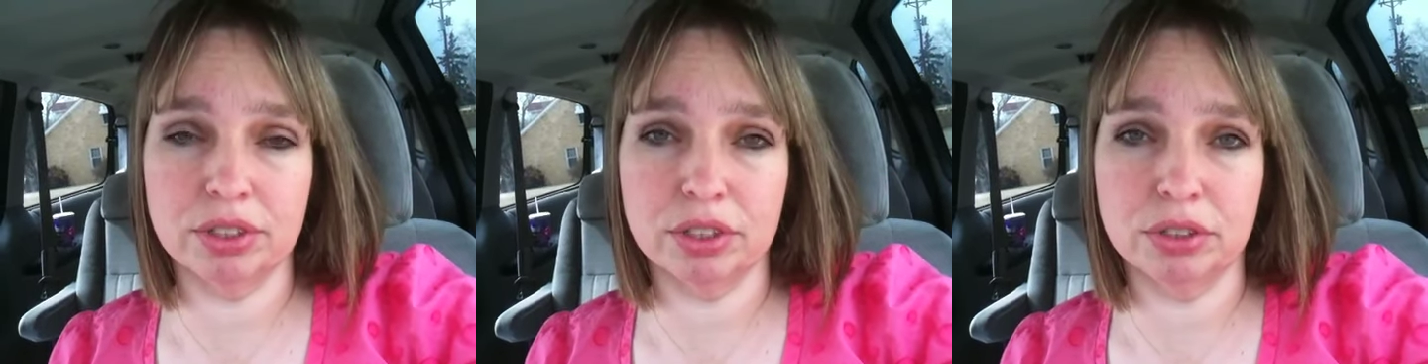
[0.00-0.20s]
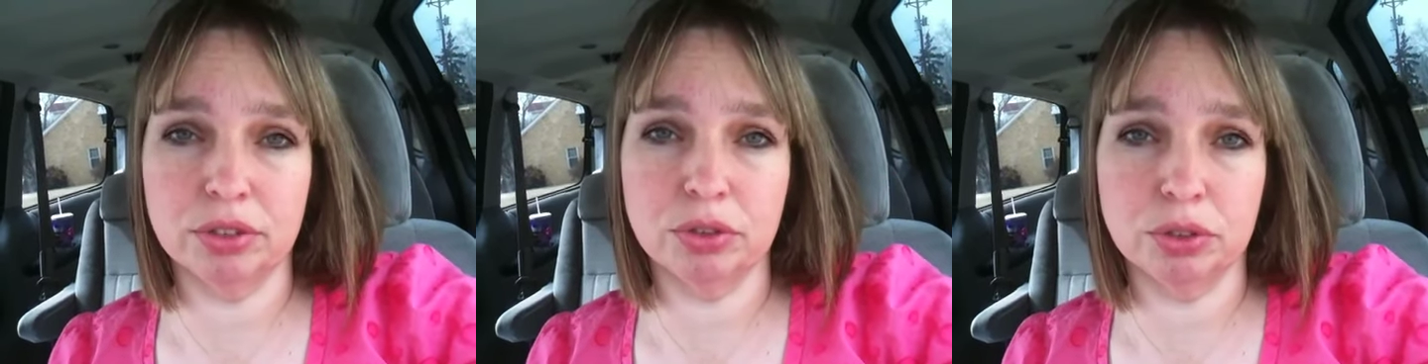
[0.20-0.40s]

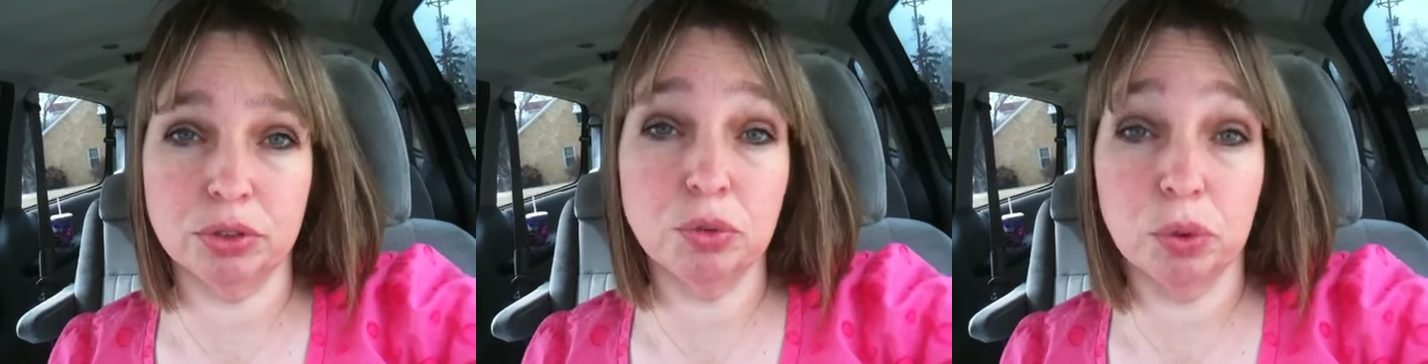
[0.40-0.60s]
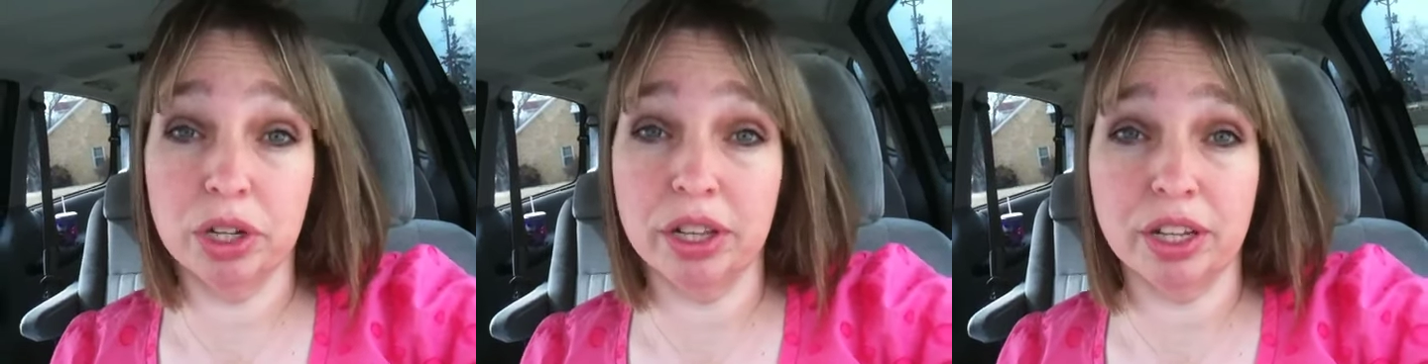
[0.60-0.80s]
to
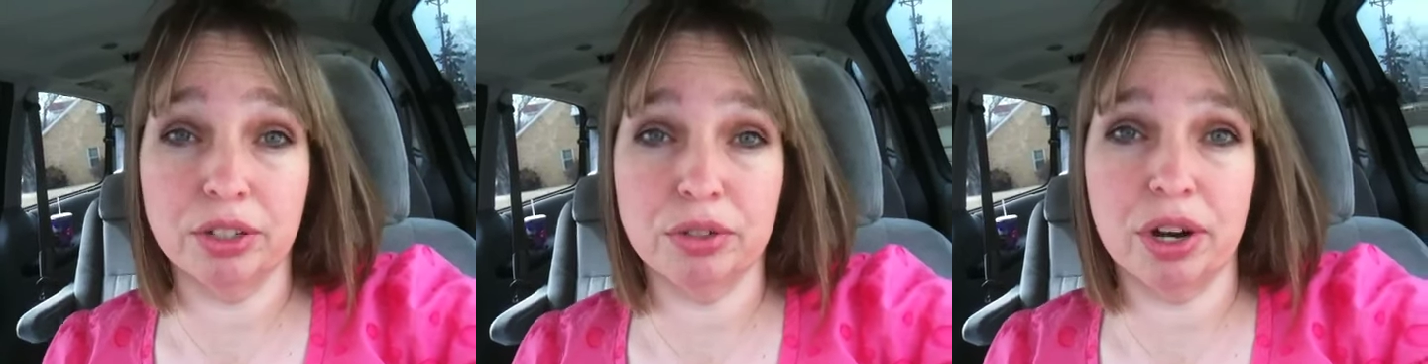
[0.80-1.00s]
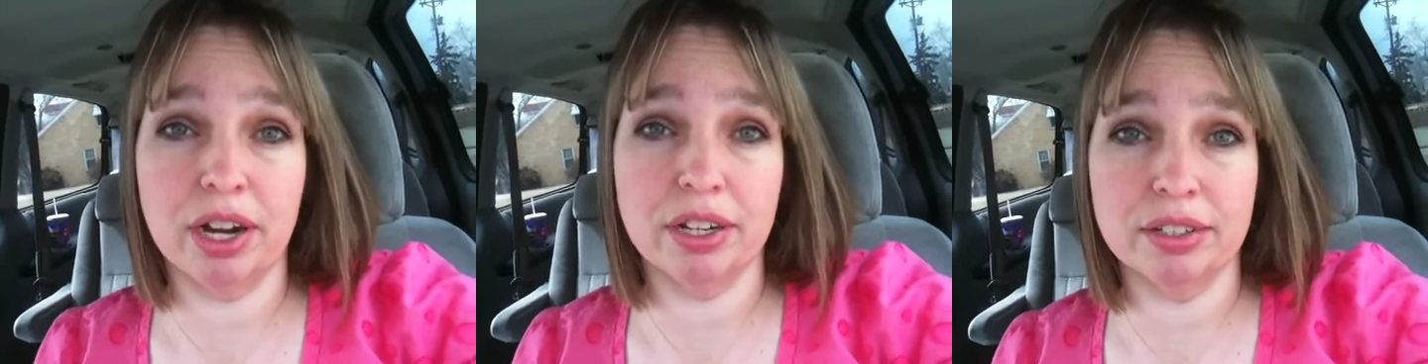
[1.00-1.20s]
really
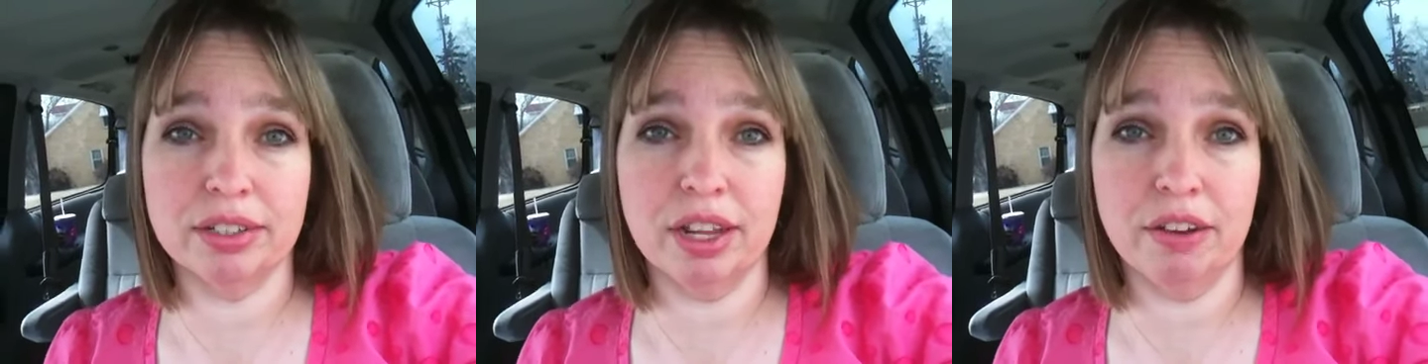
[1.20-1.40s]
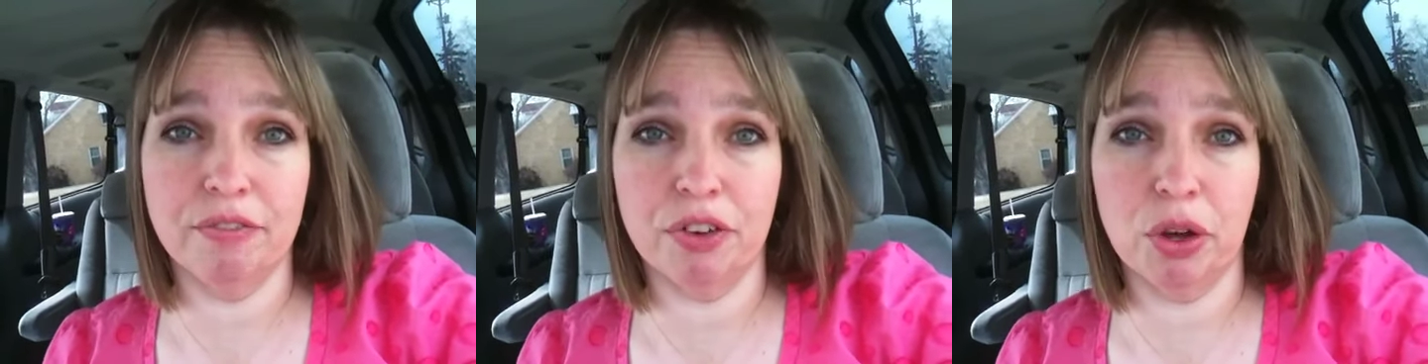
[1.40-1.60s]
try to
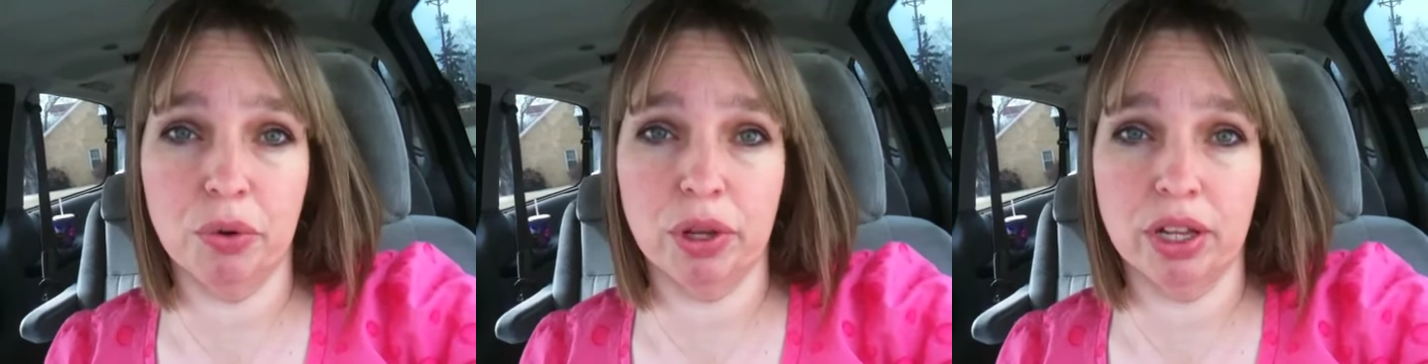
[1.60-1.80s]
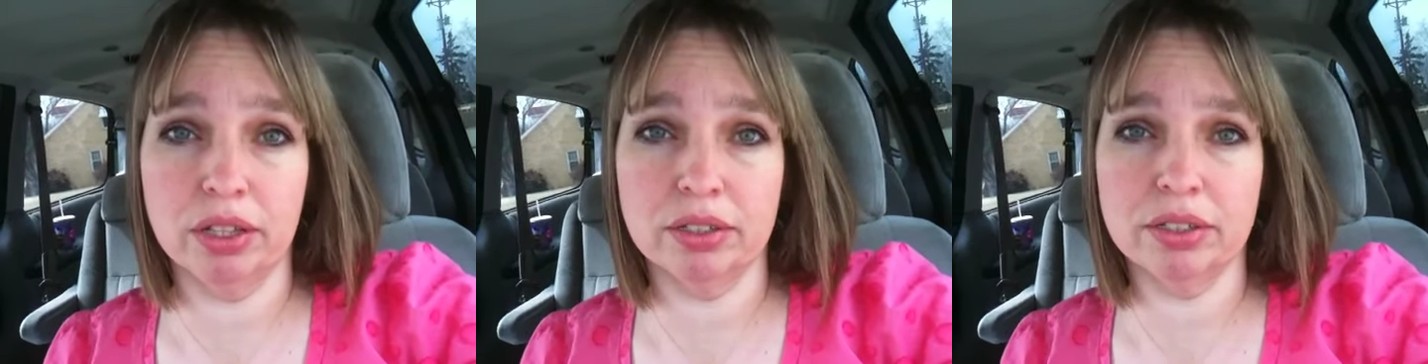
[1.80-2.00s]
stay
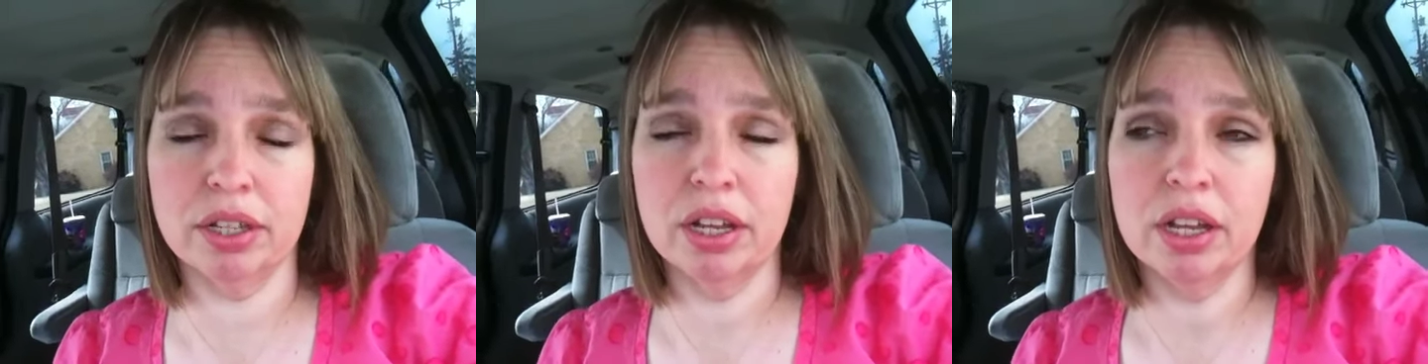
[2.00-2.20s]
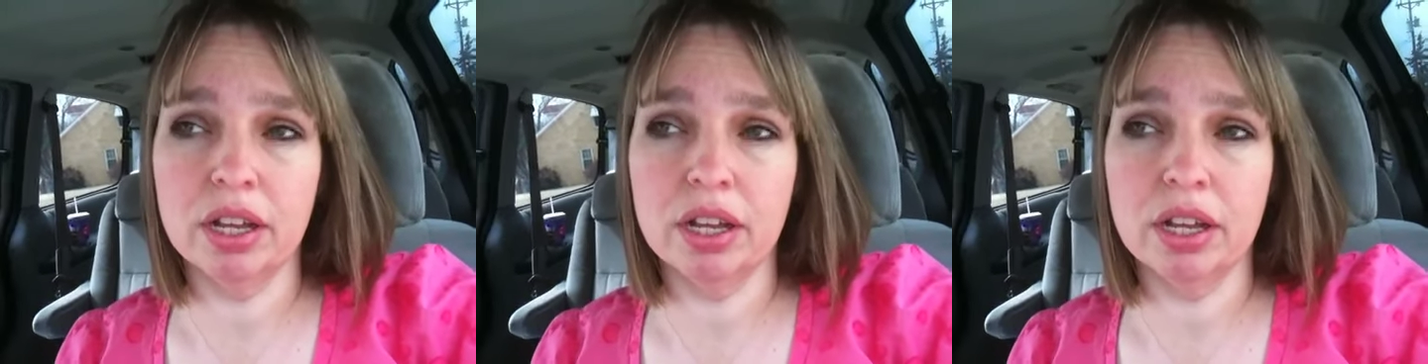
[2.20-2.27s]
focused.